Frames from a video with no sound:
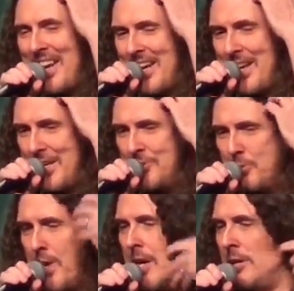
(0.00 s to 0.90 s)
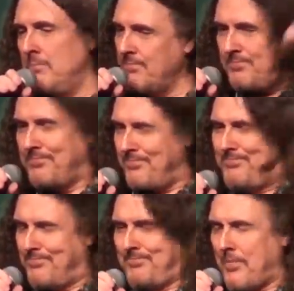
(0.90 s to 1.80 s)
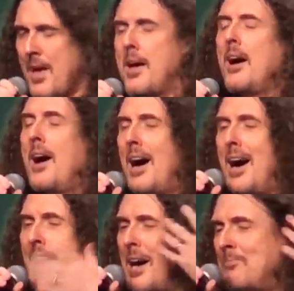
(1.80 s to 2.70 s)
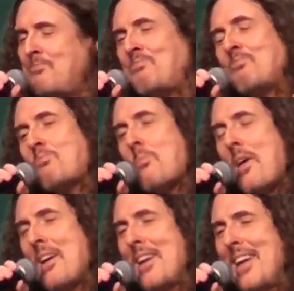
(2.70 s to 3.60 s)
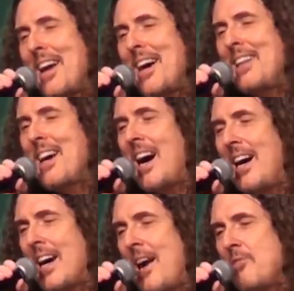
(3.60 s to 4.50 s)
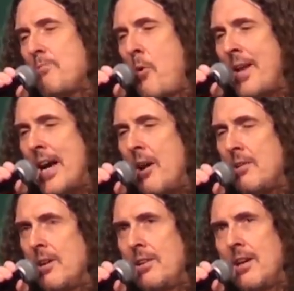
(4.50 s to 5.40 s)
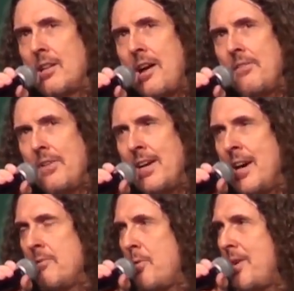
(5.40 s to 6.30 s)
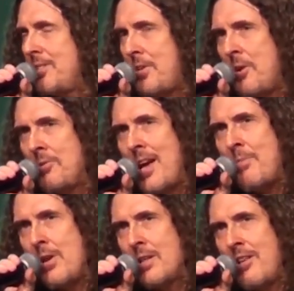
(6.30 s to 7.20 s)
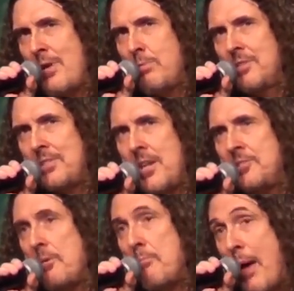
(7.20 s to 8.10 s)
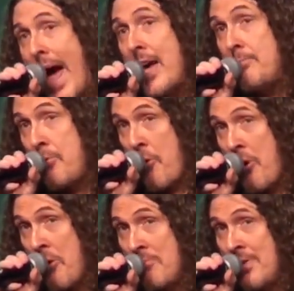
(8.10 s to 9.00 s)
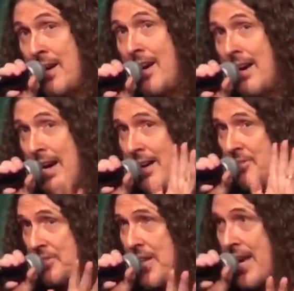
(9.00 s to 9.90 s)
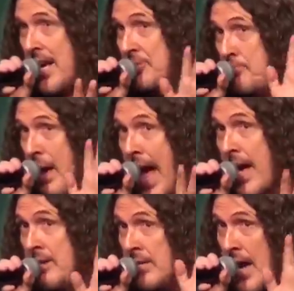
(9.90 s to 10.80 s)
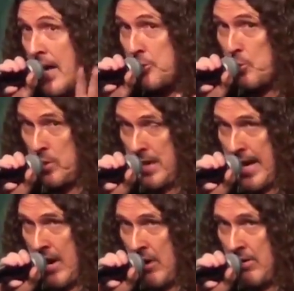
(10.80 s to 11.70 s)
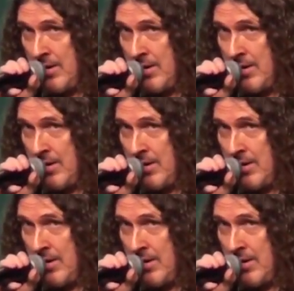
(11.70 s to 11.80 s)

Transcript: It, it is real. Uh, I have to point out, a, a lot of, again, critics that don't like me, a lot of people have said it's a bad term. I have to say it's bad natural hair.